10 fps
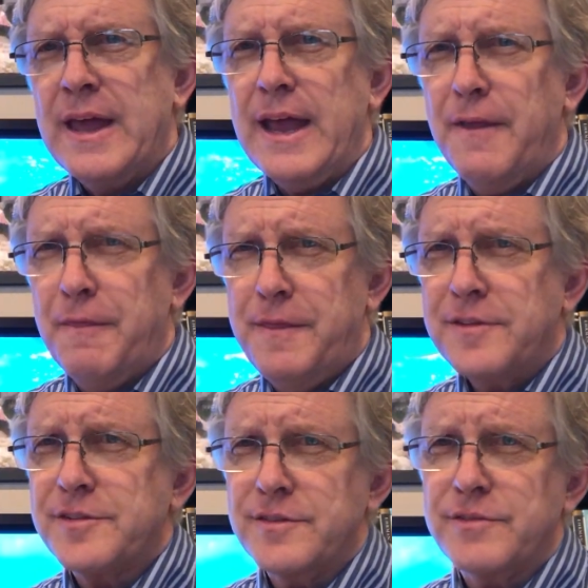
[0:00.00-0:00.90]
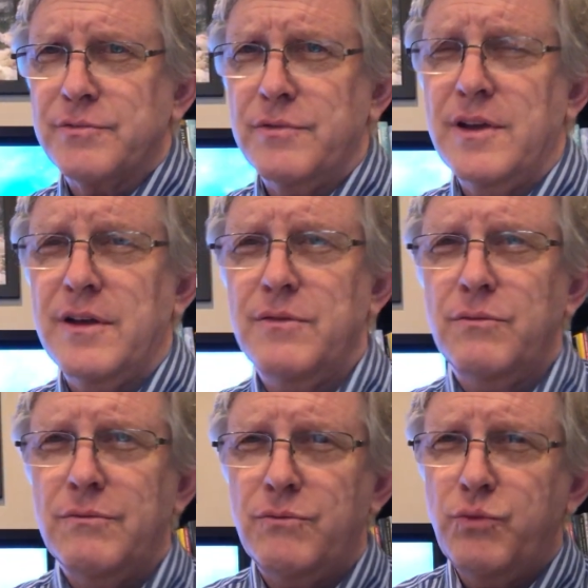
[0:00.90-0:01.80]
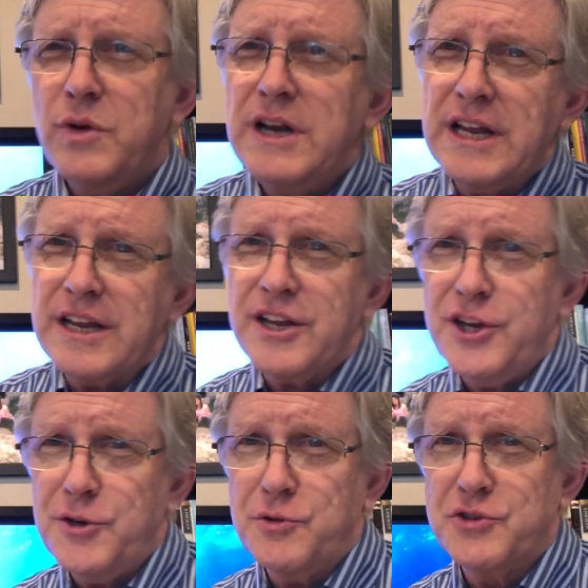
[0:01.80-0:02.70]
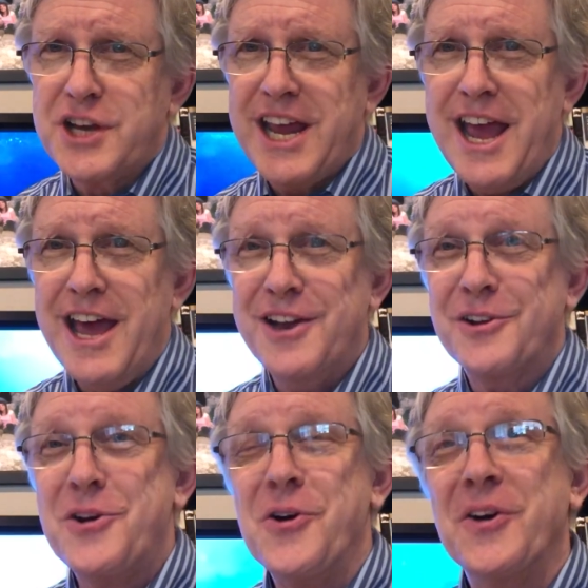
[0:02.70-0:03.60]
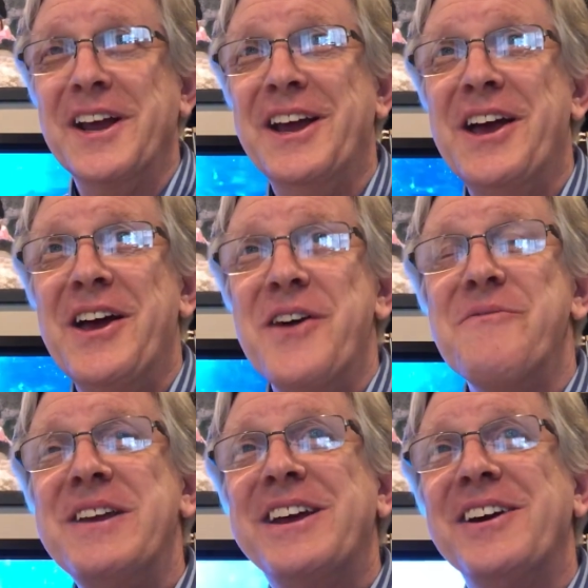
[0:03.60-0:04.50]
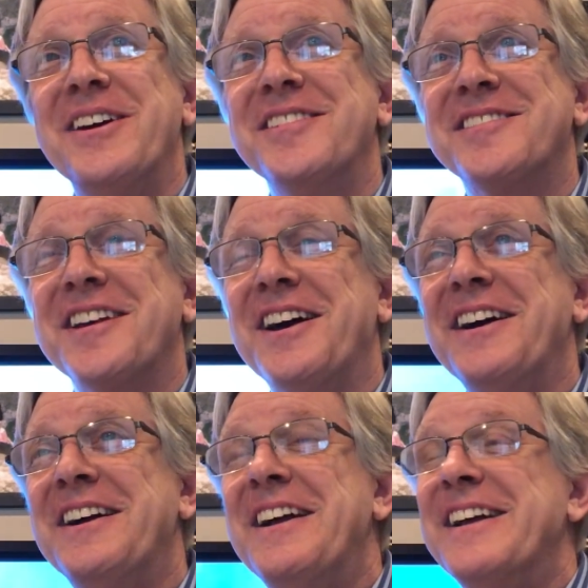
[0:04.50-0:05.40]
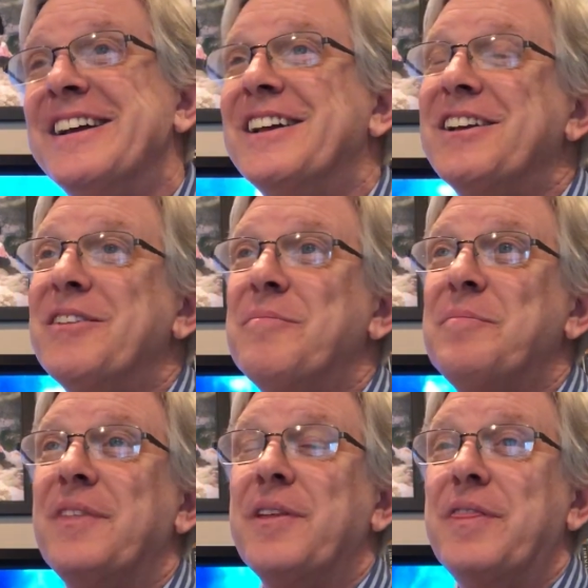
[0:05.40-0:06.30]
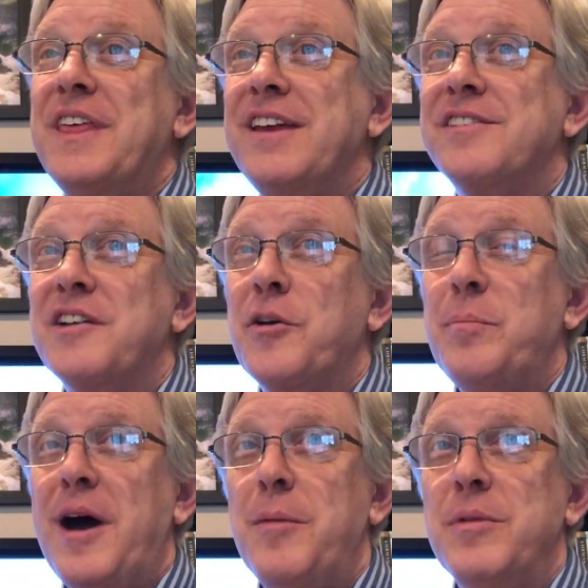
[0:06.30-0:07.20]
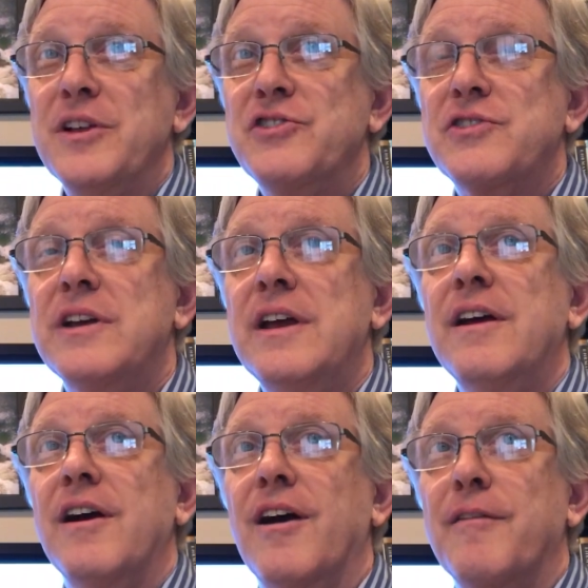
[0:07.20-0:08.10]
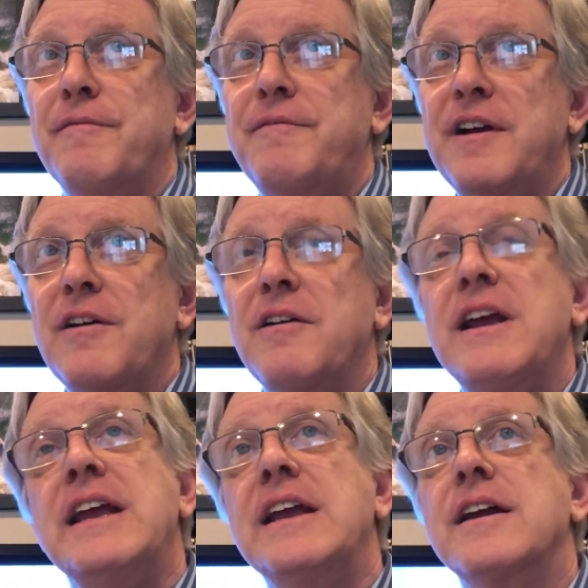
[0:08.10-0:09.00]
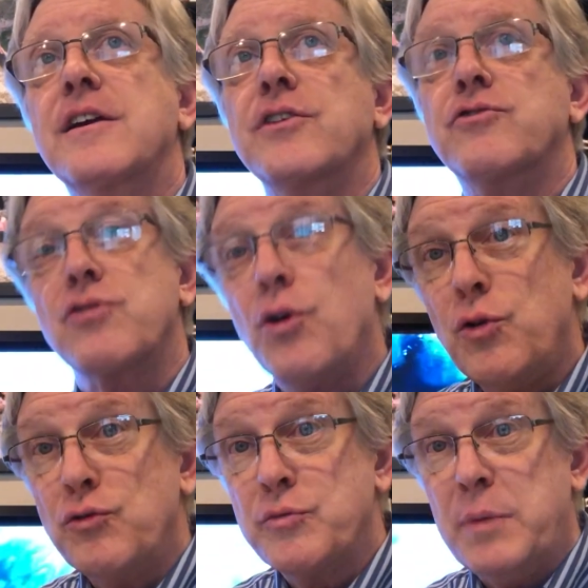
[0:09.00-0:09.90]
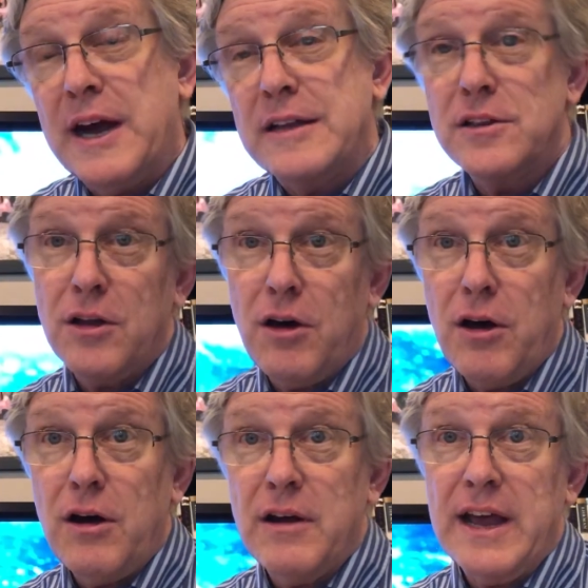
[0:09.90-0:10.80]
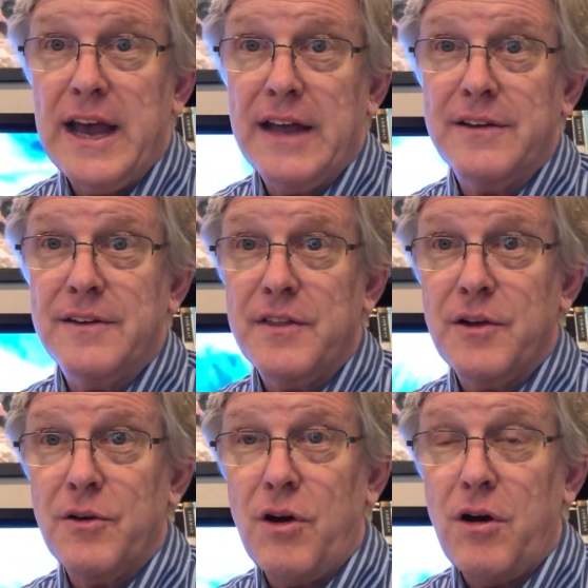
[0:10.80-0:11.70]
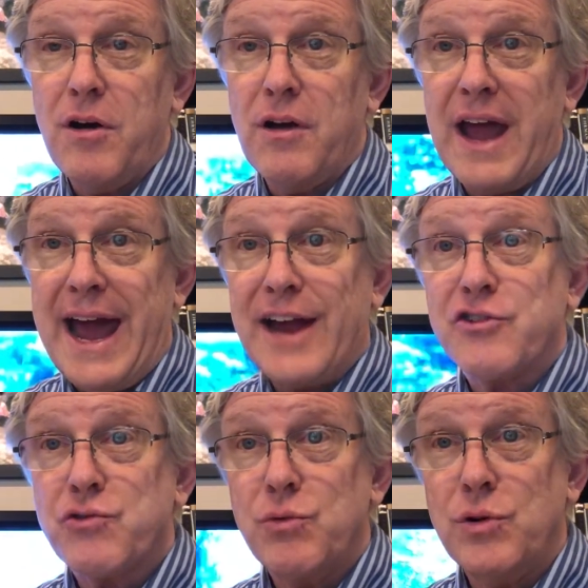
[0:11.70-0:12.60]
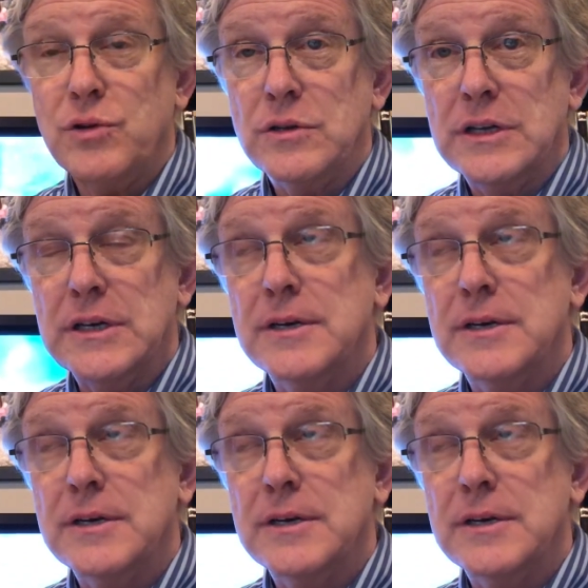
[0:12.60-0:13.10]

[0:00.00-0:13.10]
And this is really a huge category because things that are published are very controlled by law, and there are actual